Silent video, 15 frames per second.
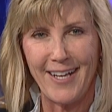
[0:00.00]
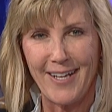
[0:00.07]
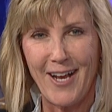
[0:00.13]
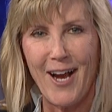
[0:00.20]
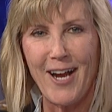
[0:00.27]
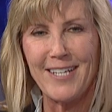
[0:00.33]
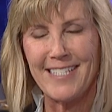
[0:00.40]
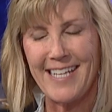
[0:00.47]

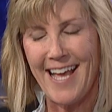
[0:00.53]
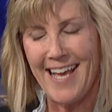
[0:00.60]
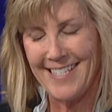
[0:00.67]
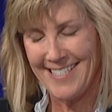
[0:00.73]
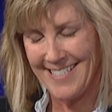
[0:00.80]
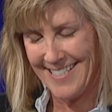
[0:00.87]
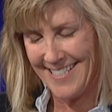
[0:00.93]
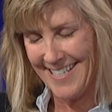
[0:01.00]
cards.
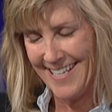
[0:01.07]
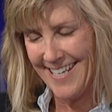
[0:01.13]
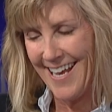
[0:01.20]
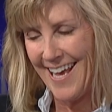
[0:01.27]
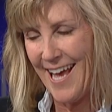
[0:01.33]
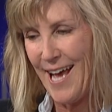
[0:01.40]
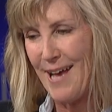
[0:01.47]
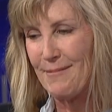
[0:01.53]
Yes.
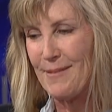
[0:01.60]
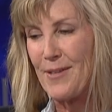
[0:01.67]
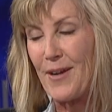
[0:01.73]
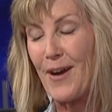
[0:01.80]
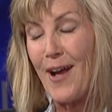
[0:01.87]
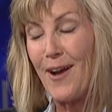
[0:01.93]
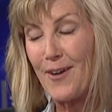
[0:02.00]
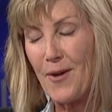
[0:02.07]
So
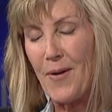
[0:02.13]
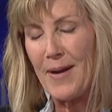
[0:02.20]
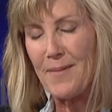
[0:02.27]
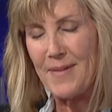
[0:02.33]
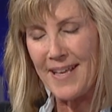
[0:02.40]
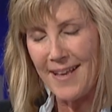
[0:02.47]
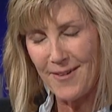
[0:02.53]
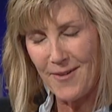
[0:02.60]
there are quite
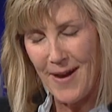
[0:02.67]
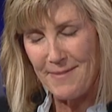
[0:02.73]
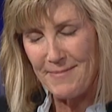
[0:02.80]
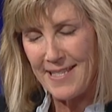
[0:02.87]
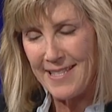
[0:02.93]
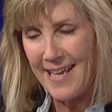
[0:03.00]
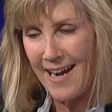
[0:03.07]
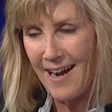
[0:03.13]
a
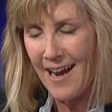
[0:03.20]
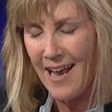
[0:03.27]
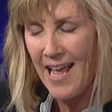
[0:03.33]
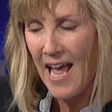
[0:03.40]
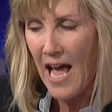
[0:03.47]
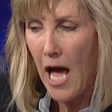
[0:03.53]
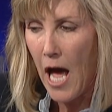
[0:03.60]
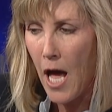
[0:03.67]
bit there.
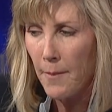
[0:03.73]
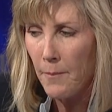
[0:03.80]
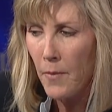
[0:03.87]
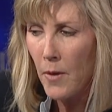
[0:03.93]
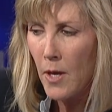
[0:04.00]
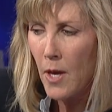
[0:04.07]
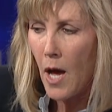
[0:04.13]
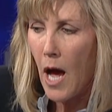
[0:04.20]

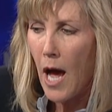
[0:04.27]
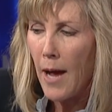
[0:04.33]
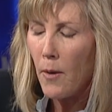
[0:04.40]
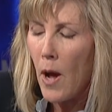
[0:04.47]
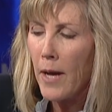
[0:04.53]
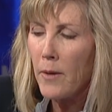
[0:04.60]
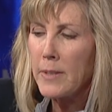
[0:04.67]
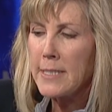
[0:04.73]

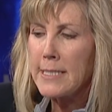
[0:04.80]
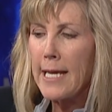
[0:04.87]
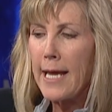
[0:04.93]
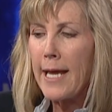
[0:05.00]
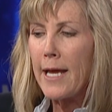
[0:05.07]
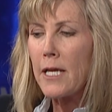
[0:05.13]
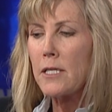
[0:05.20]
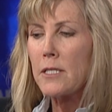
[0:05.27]
I would
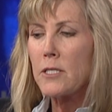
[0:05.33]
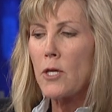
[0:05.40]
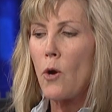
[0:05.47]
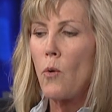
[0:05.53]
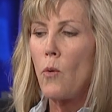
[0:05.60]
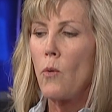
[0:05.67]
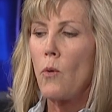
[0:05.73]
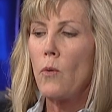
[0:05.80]
say,
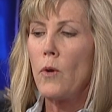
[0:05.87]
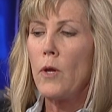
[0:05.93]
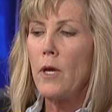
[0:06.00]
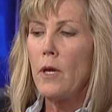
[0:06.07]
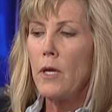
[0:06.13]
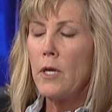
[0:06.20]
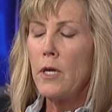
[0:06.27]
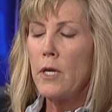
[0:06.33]
so
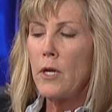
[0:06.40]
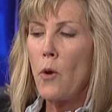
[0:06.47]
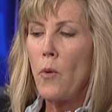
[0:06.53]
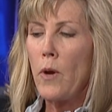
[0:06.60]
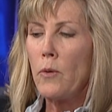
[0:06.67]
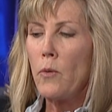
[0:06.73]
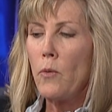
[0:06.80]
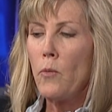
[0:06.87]
you know,
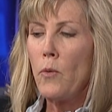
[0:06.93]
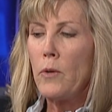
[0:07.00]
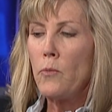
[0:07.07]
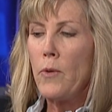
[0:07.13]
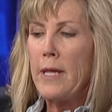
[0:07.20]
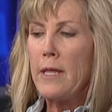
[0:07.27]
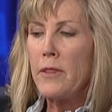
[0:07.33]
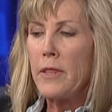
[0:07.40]
when
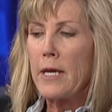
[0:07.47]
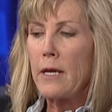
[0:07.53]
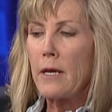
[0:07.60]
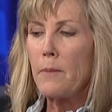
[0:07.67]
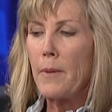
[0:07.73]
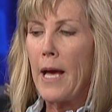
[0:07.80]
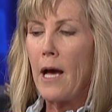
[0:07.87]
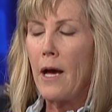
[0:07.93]
we think
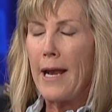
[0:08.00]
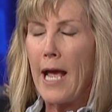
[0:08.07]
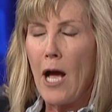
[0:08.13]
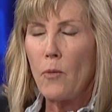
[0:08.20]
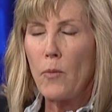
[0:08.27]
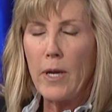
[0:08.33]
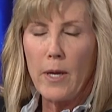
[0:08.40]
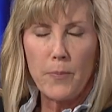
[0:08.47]
about
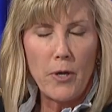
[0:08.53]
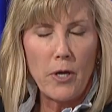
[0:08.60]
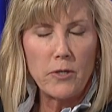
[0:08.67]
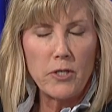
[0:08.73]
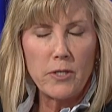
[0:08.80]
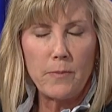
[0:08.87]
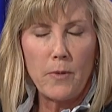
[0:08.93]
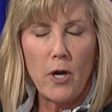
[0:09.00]
how we
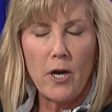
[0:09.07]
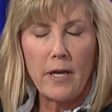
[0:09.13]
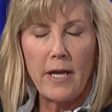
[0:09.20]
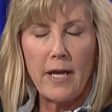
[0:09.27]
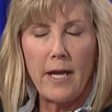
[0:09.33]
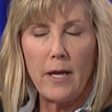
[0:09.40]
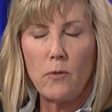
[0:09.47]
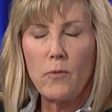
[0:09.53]
approach a
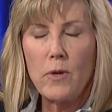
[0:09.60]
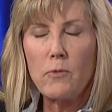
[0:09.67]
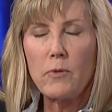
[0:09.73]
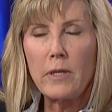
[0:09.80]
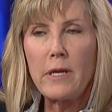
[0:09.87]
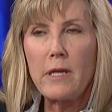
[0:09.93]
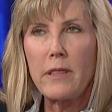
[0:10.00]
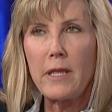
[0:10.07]
market, we
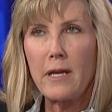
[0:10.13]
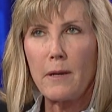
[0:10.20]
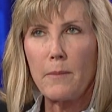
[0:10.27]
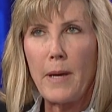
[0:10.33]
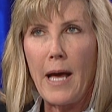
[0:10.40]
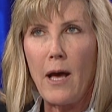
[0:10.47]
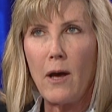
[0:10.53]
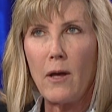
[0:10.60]
really think
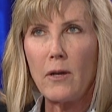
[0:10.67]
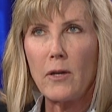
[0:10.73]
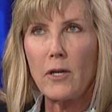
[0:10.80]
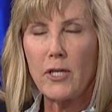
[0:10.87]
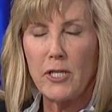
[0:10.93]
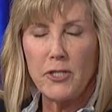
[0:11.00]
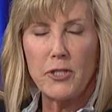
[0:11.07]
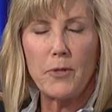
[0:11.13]

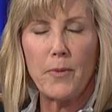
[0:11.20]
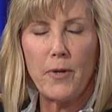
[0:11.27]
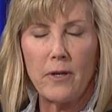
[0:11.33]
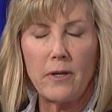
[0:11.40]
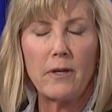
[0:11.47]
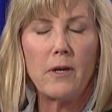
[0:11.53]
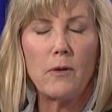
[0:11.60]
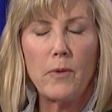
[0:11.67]
about
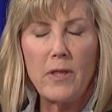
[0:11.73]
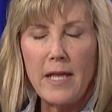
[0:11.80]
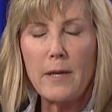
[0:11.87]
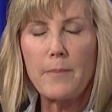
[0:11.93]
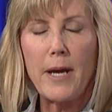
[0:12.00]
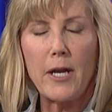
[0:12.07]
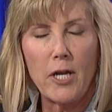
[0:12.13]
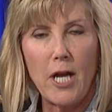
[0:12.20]
consumer. We think
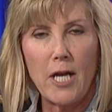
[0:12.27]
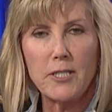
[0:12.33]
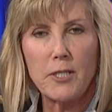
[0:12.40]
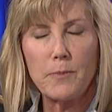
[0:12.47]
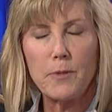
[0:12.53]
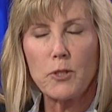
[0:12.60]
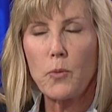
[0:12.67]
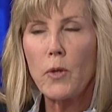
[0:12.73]
about our
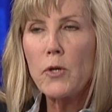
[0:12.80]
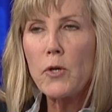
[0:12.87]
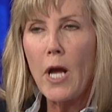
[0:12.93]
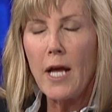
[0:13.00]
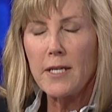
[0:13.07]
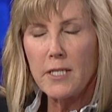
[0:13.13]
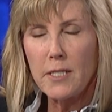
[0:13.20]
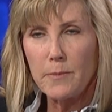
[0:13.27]
customers. What do
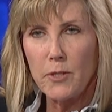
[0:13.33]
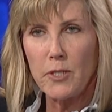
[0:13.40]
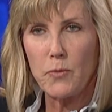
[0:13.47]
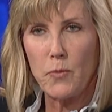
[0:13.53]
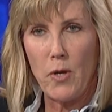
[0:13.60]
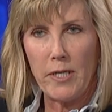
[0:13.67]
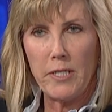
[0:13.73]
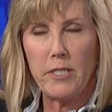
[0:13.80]
customers
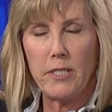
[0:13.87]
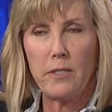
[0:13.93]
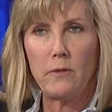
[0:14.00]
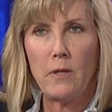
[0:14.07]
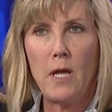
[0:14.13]
want to do?